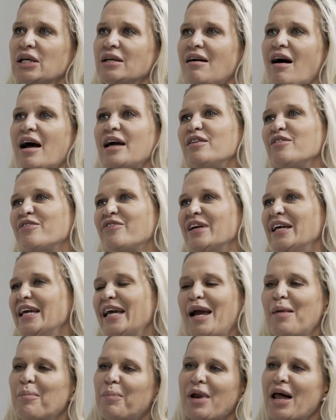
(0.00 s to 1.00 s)
kind of
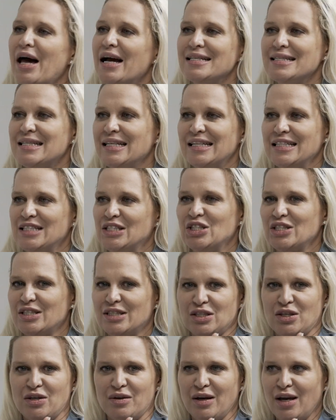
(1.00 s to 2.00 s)
implies that it's
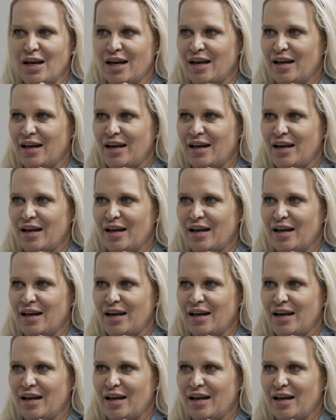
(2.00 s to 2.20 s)
just a